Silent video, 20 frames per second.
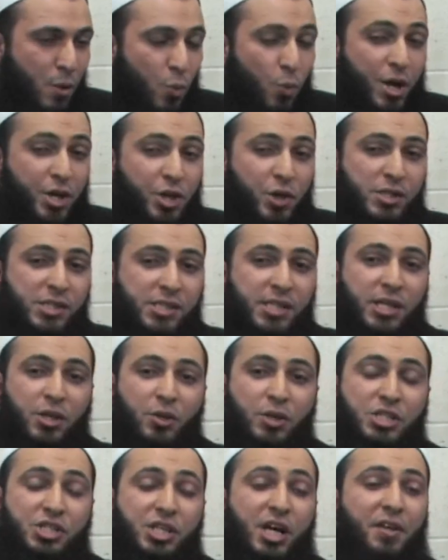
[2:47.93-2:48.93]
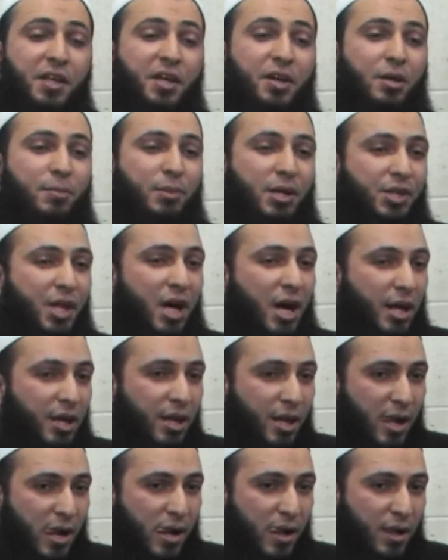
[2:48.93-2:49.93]
When you see each other in
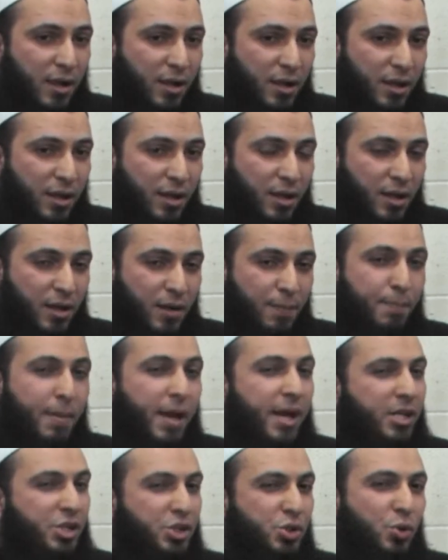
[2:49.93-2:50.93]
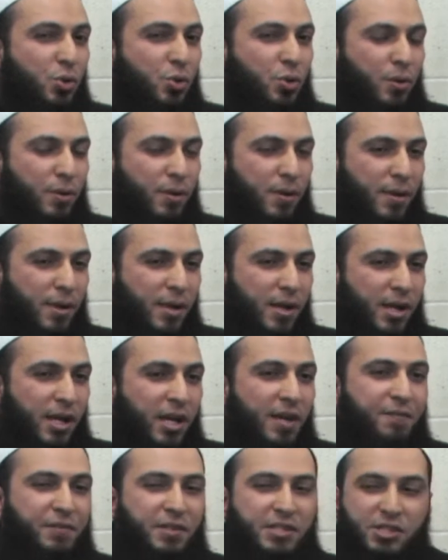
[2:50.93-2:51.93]
Ramadan, make sure,
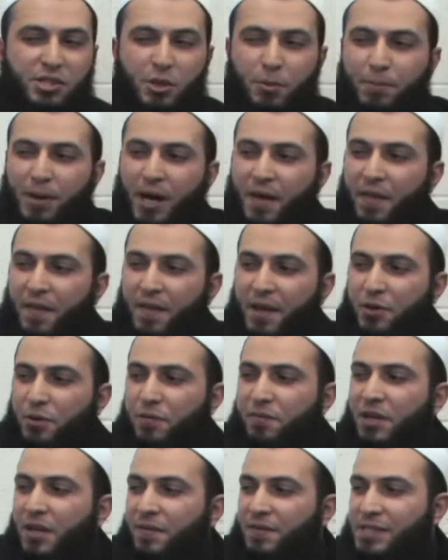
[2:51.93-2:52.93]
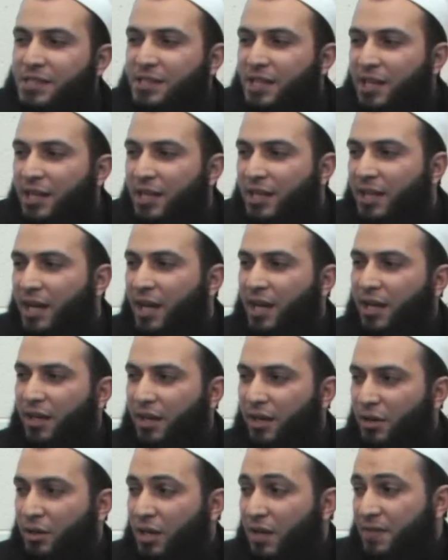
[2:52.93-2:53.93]
if it's your brother that you've never seen
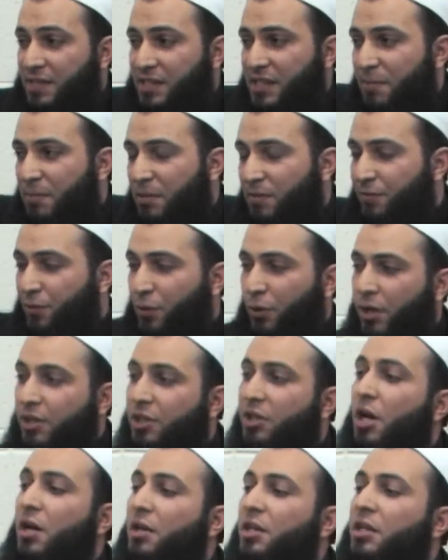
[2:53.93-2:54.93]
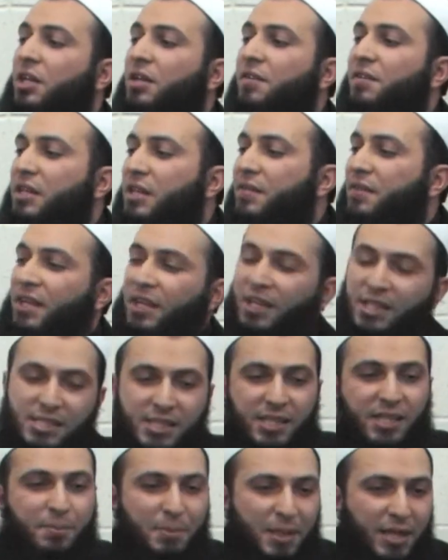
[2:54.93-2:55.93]
again, never seen before, and you know you're never going to
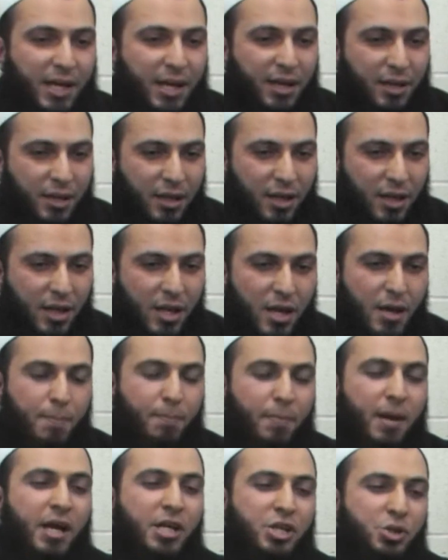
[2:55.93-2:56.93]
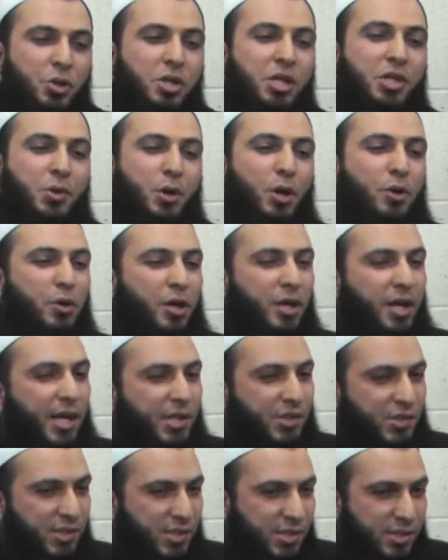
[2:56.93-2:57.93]
see him again, make sure you throw your
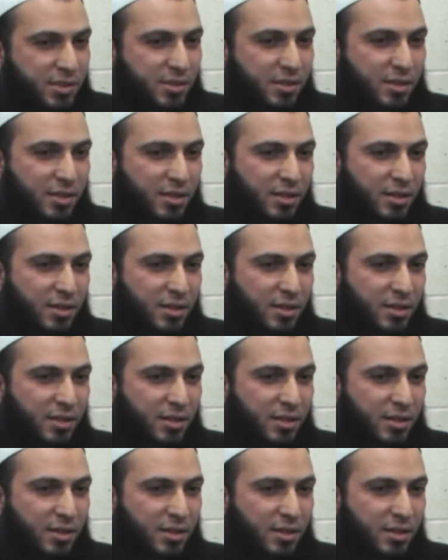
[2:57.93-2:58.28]
nets.